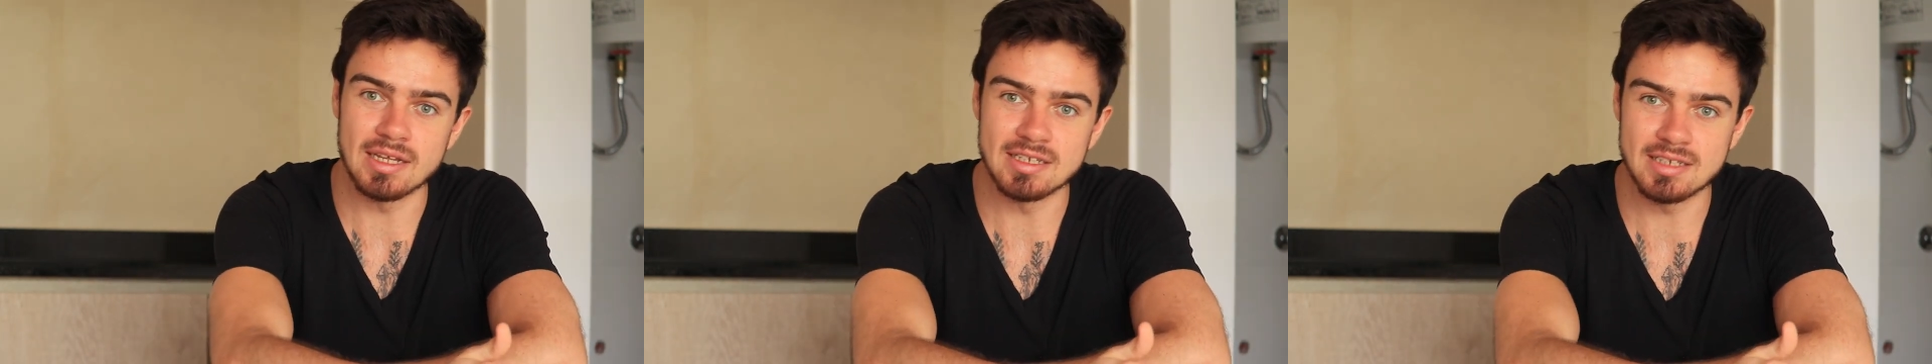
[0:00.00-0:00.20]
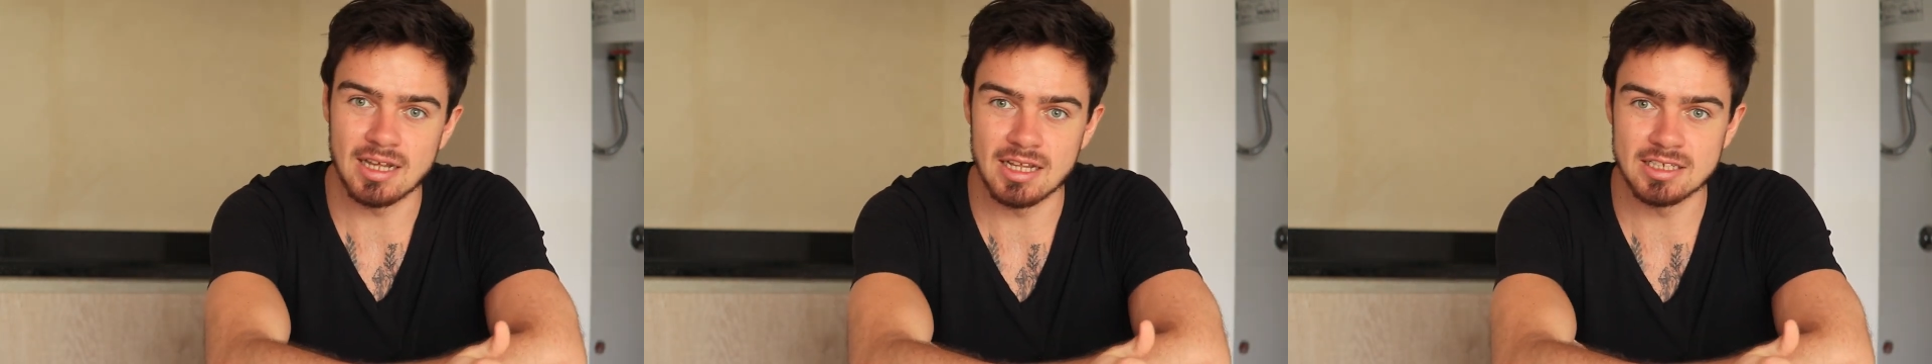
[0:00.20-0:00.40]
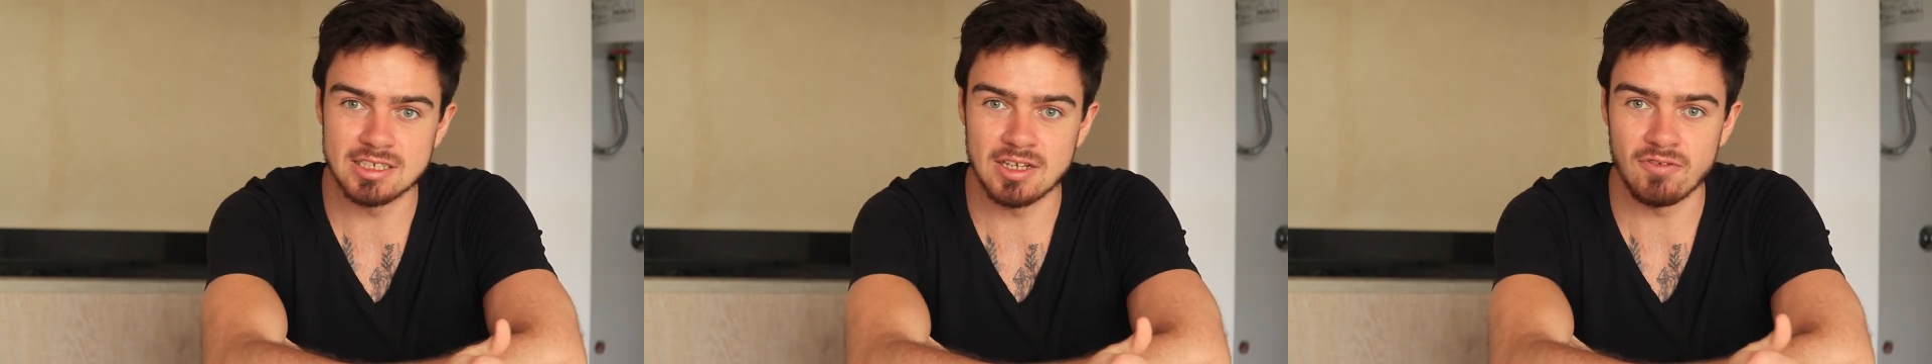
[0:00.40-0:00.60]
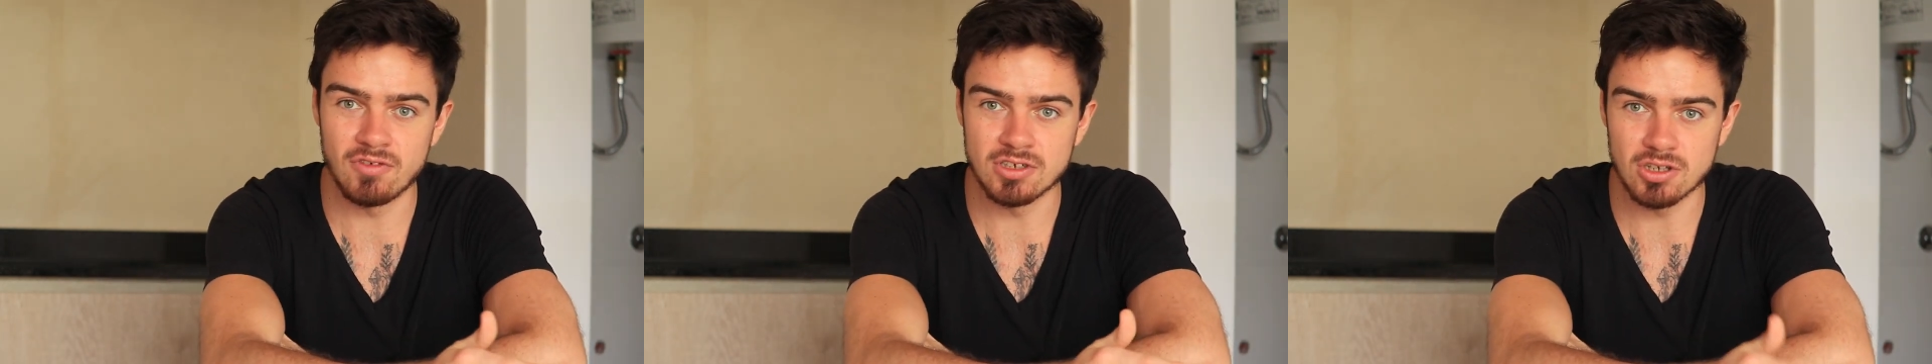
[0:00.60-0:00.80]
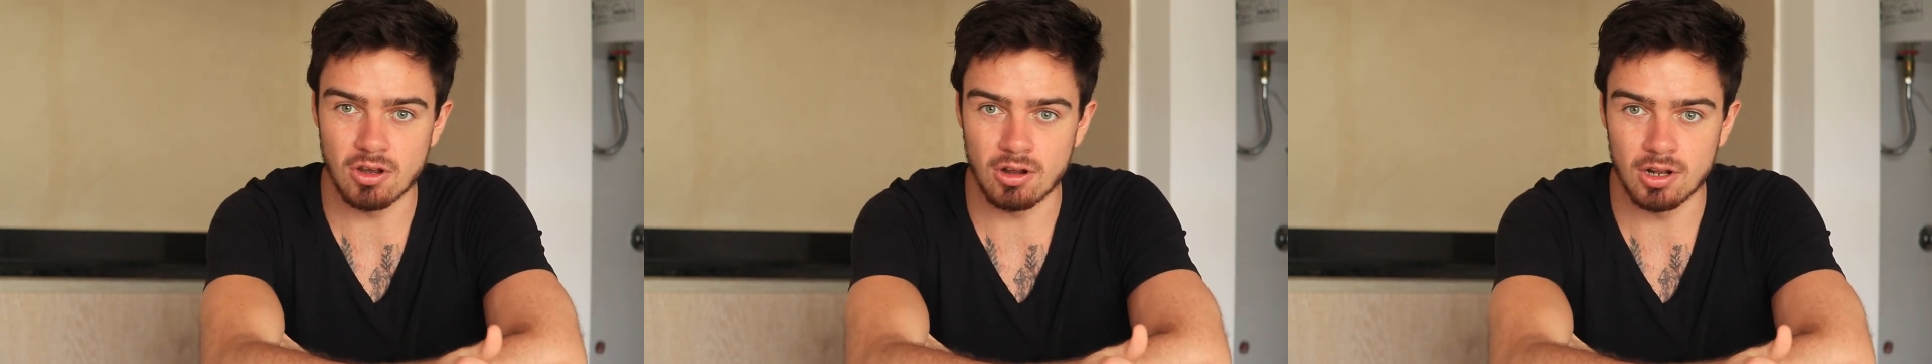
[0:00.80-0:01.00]
intensive
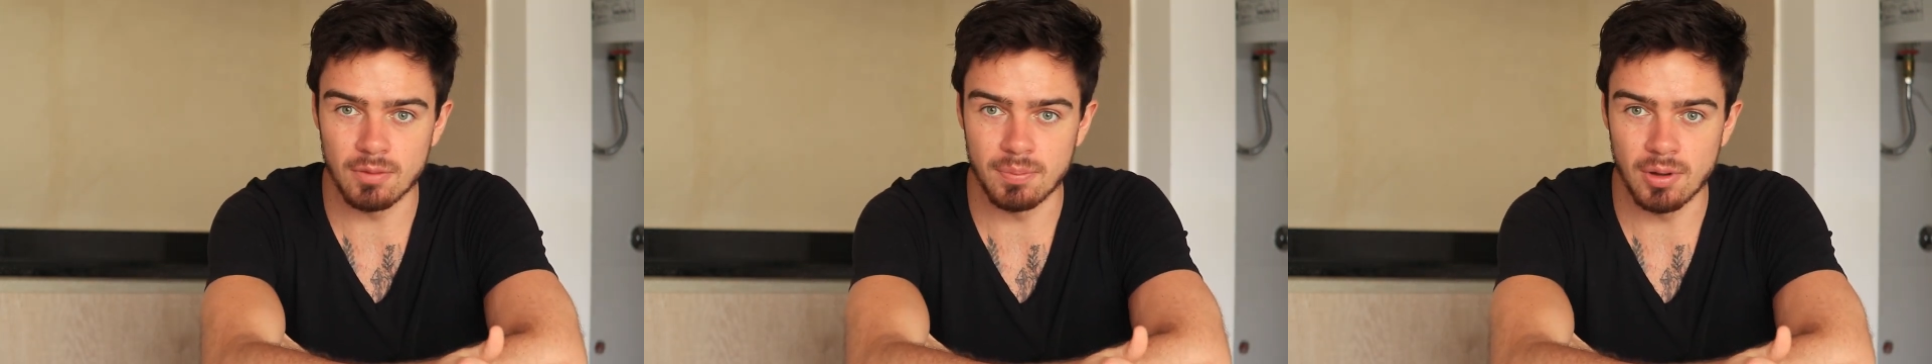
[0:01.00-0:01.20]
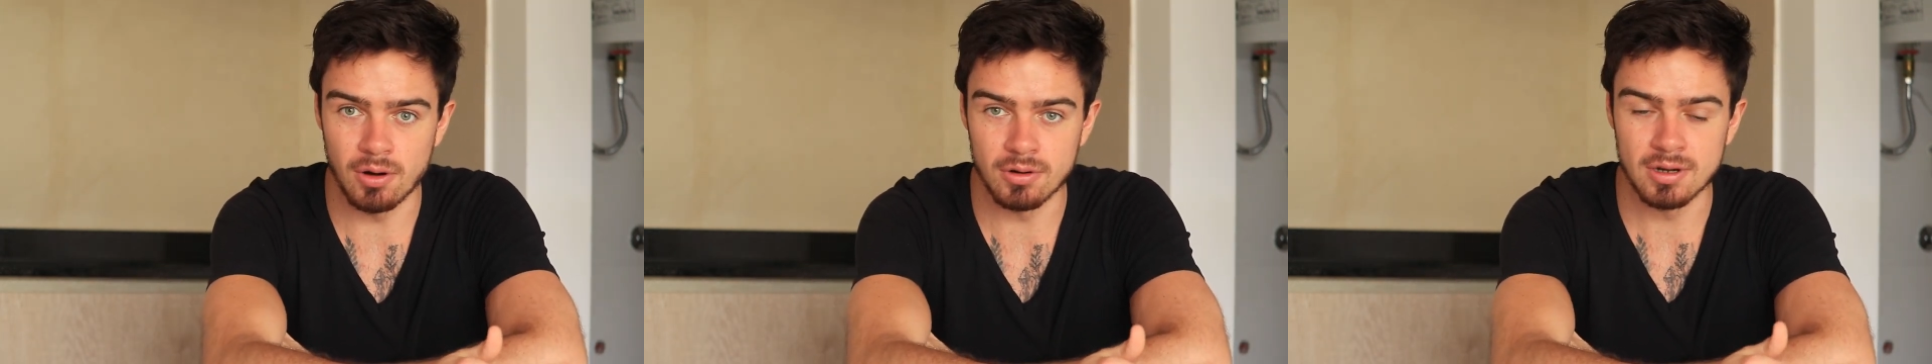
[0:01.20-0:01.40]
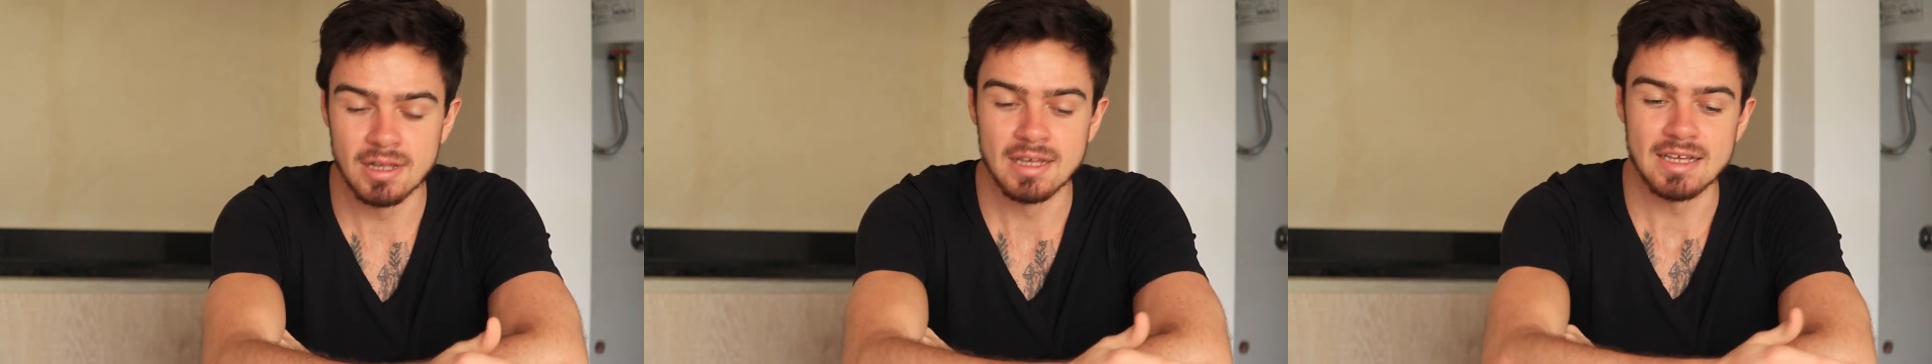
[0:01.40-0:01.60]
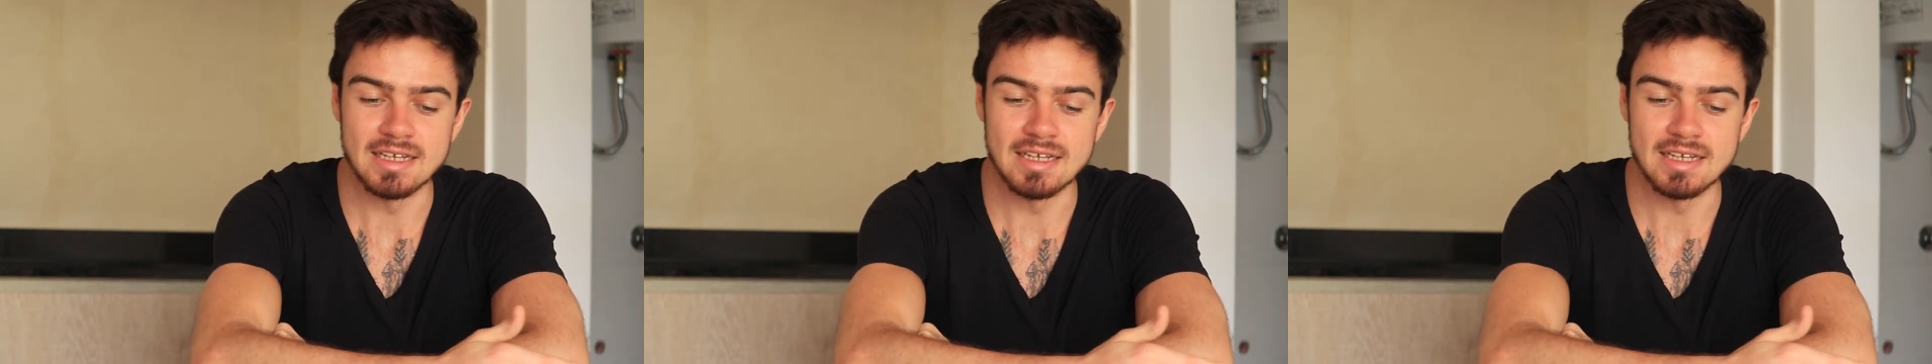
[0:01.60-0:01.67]
is all about,